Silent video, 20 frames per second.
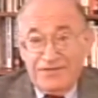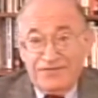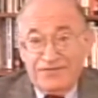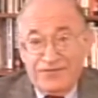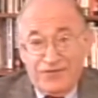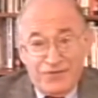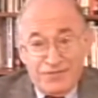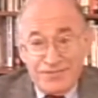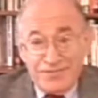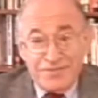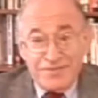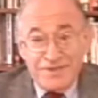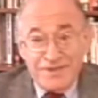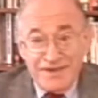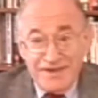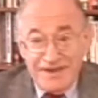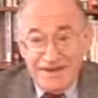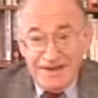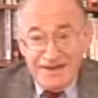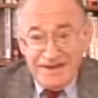the first
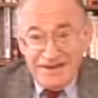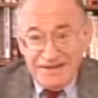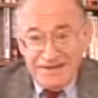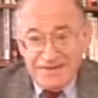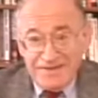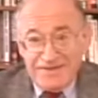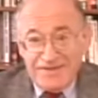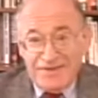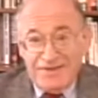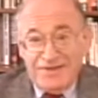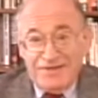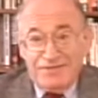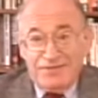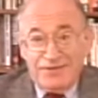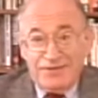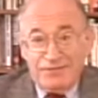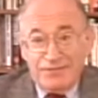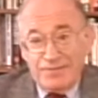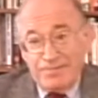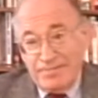years uh,
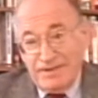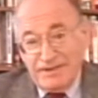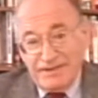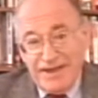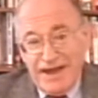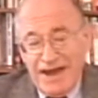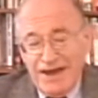when we built